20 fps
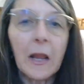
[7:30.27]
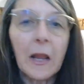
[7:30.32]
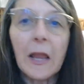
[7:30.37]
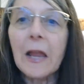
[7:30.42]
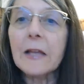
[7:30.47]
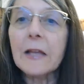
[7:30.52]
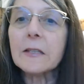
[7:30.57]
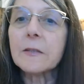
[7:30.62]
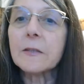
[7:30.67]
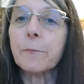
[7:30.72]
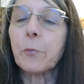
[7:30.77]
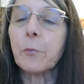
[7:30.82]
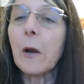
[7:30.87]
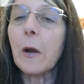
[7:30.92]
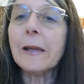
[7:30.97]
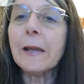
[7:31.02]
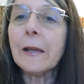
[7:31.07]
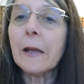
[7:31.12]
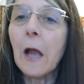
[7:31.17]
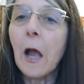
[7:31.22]
it's
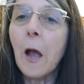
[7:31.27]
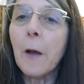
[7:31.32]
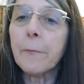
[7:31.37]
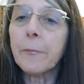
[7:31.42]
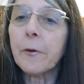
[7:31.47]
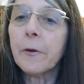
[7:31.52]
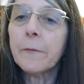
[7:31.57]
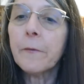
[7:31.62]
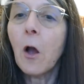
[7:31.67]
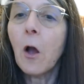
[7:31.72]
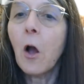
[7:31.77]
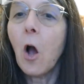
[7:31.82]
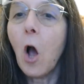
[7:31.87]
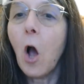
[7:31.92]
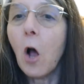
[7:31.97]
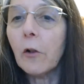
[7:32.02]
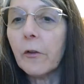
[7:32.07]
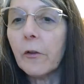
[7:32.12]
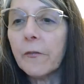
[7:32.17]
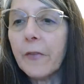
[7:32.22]
breaking up
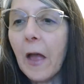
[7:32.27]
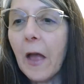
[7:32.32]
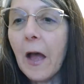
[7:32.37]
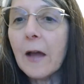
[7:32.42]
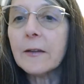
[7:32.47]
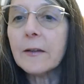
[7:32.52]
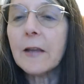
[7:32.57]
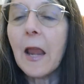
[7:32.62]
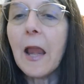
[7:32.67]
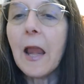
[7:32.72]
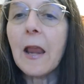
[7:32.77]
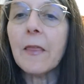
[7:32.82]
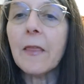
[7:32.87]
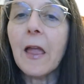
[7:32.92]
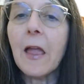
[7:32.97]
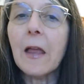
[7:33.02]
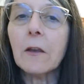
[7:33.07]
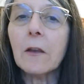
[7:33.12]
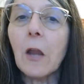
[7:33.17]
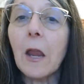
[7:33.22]
all of that, and
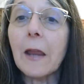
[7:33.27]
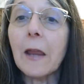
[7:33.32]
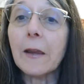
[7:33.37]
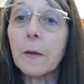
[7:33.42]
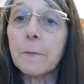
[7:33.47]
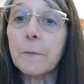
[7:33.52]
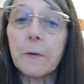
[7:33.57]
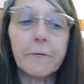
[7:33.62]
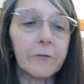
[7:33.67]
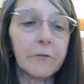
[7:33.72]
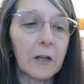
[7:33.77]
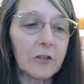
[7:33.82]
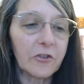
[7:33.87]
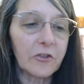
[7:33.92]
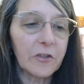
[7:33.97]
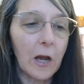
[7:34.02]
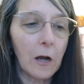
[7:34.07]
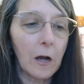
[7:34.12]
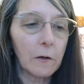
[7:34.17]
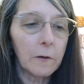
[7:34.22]
then it can be flushed
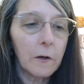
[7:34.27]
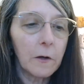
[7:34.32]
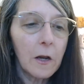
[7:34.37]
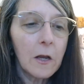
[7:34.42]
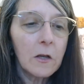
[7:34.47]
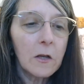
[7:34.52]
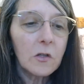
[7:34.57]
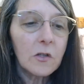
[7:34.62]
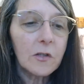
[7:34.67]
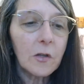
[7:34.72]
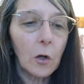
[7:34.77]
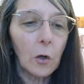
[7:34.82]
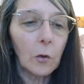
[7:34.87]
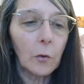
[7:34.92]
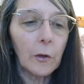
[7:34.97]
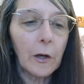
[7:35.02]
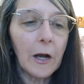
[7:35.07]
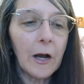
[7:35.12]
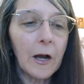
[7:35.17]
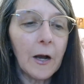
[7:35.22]
out.
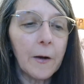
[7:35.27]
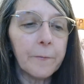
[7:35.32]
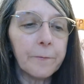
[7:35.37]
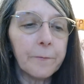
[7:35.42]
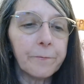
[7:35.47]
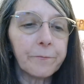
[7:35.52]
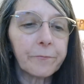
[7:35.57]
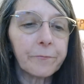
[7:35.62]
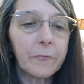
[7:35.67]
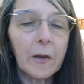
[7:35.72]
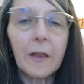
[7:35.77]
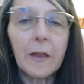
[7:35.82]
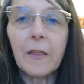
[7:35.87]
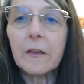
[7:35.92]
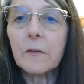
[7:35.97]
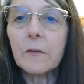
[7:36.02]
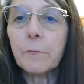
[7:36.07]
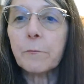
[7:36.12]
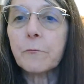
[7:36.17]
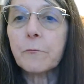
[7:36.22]
So
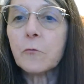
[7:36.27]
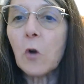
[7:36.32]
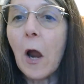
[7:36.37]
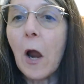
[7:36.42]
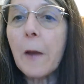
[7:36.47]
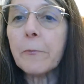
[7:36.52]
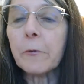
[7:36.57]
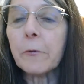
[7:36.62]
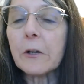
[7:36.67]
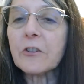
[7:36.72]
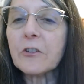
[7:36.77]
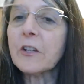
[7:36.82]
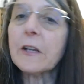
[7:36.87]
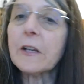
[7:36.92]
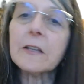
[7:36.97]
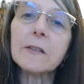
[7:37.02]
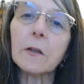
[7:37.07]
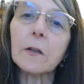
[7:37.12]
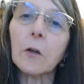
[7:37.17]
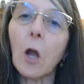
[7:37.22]
dry brushing
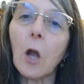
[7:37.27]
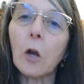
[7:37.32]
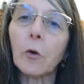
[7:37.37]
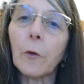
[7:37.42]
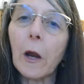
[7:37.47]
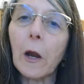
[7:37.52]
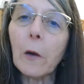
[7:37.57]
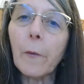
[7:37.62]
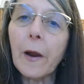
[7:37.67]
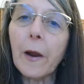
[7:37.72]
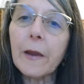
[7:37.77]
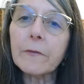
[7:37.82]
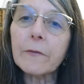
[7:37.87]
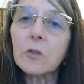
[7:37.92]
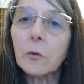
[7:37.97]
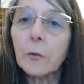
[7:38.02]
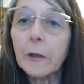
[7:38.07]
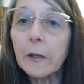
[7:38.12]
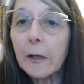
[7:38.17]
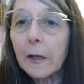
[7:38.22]
is a great way of
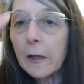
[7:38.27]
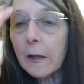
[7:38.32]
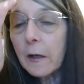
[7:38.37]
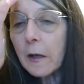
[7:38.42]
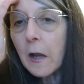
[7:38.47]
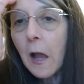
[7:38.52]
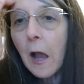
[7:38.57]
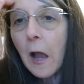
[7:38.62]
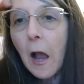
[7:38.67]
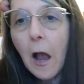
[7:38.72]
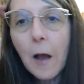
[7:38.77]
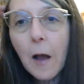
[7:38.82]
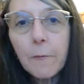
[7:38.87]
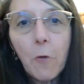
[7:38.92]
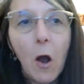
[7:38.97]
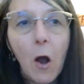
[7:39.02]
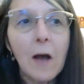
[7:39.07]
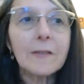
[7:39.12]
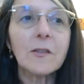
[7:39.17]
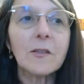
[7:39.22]
doing it.
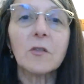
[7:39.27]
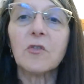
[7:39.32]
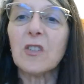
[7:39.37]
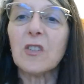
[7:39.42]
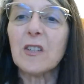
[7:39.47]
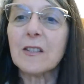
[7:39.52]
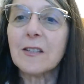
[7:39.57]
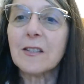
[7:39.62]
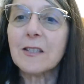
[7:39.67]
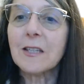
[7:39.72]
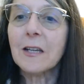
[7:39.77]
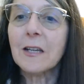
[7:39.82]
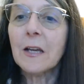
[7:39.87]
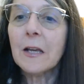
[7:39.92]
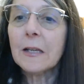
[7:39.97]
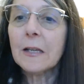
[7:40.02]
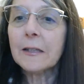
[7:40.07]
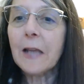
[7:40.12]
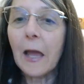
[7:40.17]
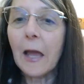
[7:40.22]
Also, just
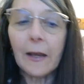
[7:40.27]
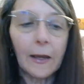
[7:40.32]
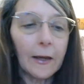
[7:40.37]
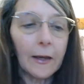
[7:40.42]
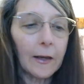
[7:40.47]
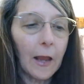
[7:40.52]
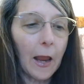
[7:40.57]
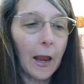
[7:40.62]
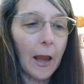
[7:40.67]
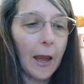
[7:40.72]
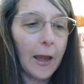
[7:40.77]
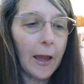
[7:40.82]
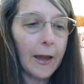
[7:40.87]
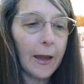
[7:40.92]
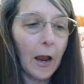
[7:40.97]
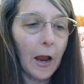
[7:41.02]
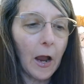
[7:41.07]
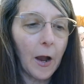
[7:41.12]
getting a